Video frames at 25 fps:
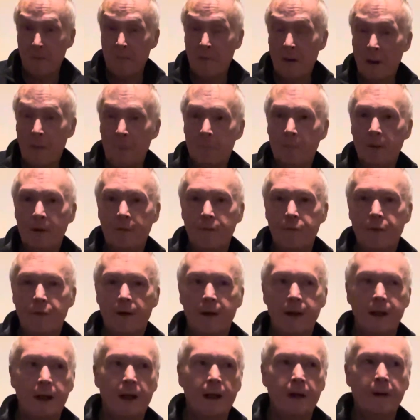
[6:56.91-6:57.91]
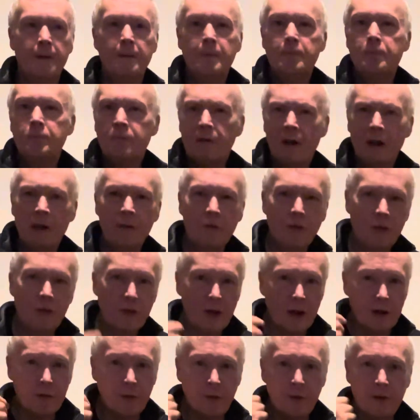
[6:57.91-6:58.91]
amplifier delivers
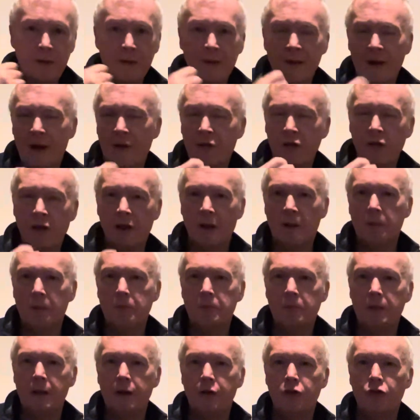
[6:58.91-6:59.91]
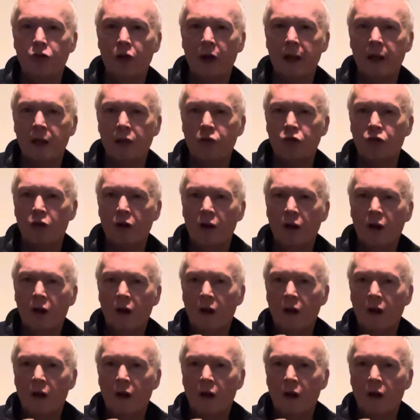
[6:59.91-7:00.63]
that fantastic mid-range,